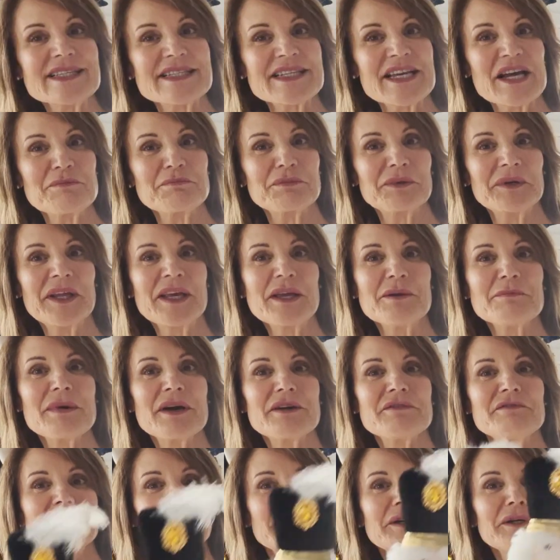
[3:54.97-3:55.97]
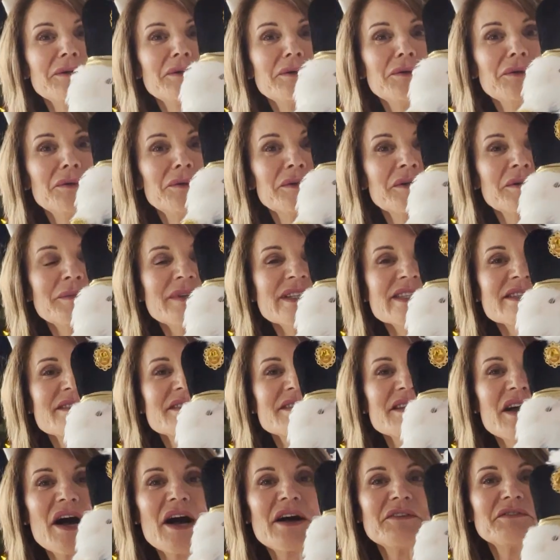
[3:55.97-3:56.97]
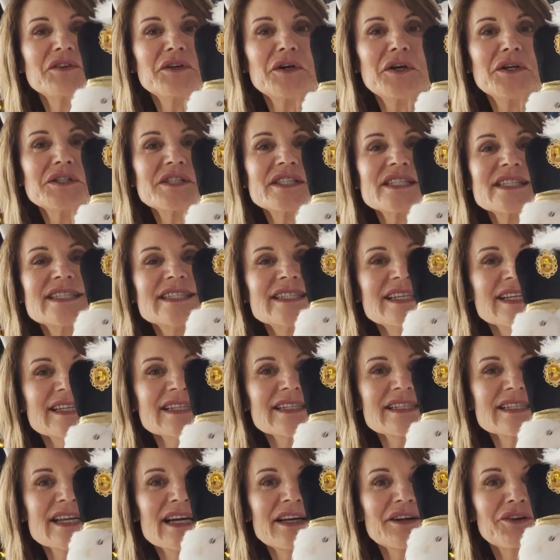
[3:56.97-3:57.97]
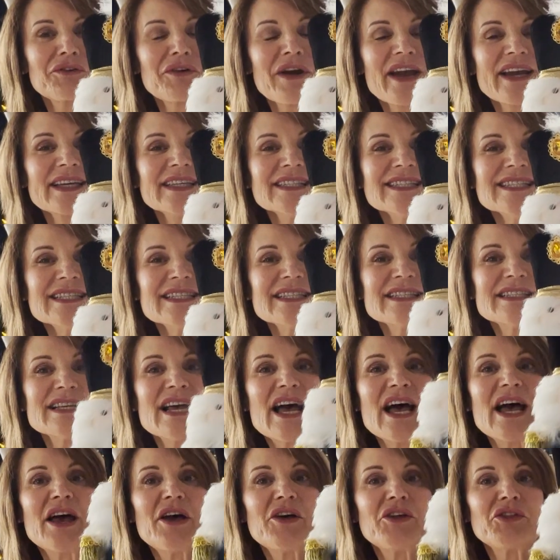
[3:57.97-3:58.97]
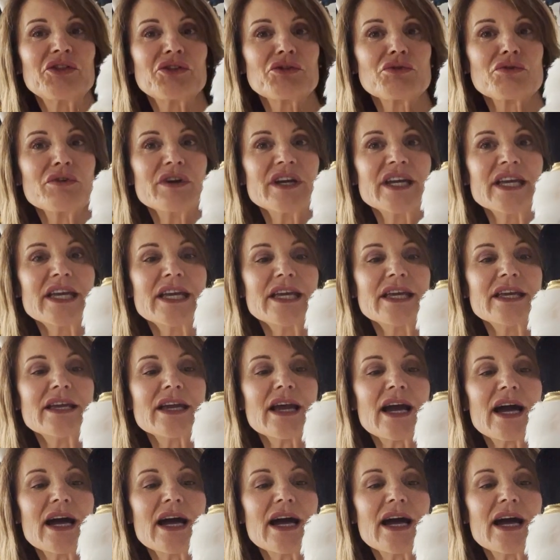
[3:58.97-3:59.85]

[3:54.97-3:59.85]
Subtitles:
start putting in my focal ornaments. I've got 6 nutcrackers, 3